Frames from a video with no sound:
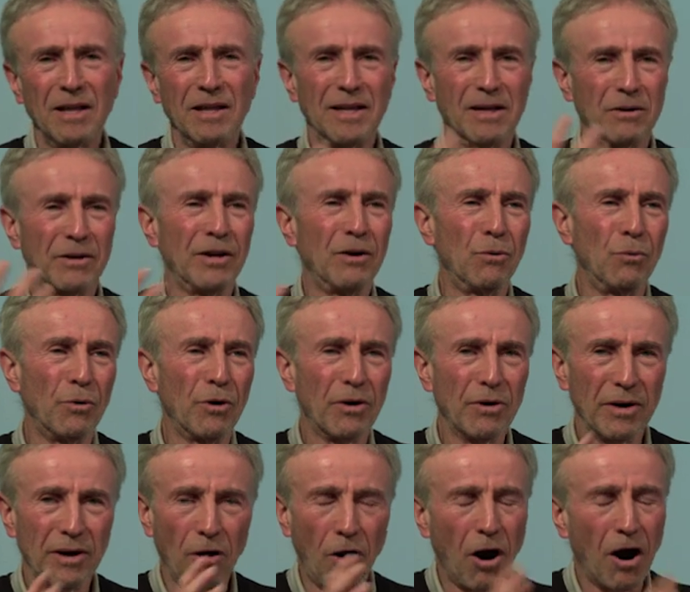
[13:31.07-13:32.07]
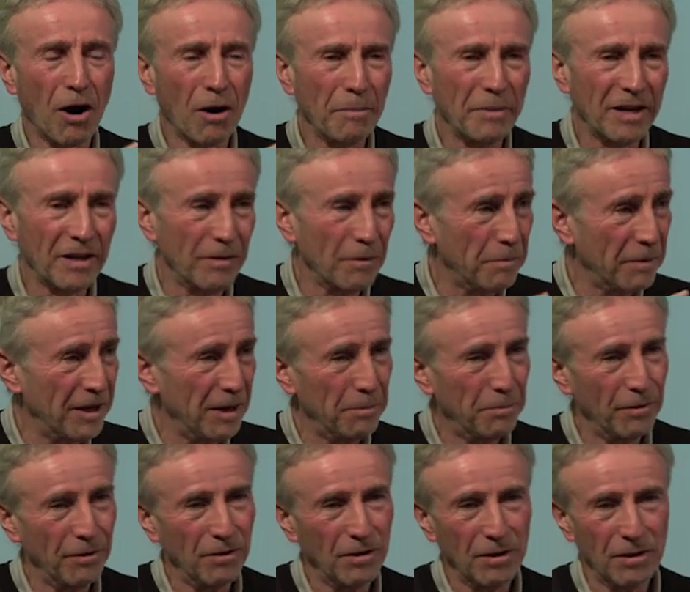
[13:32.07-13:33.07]
that you know we're harming the
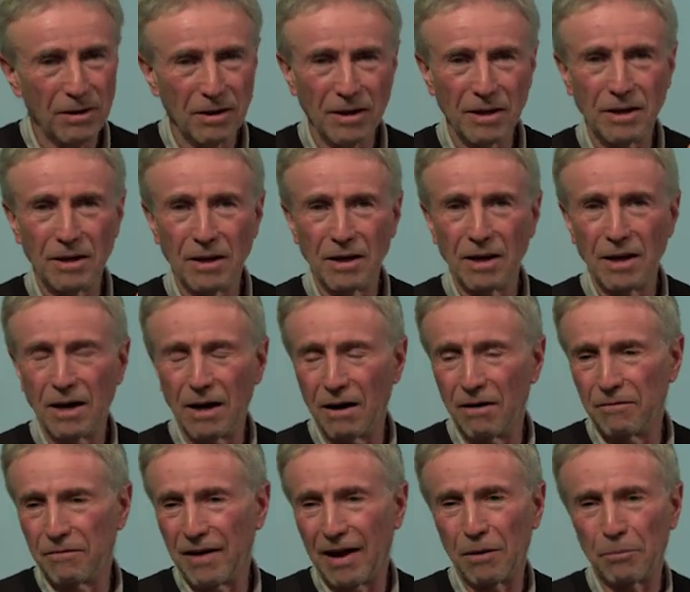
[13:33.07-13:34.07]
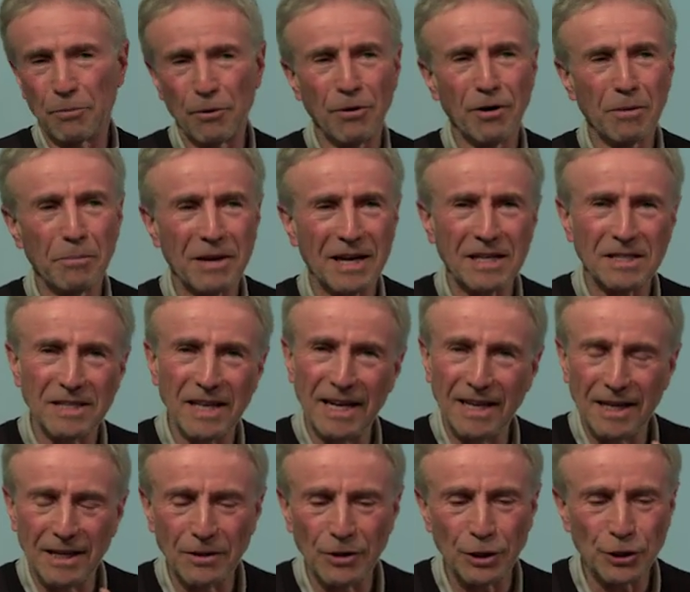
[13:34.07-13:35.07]
people of Alberta because they
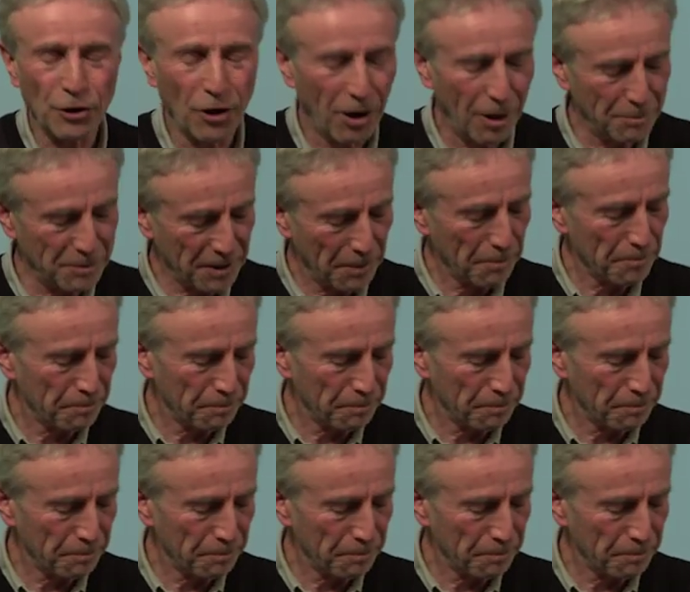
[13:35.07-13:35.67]
need the jobs.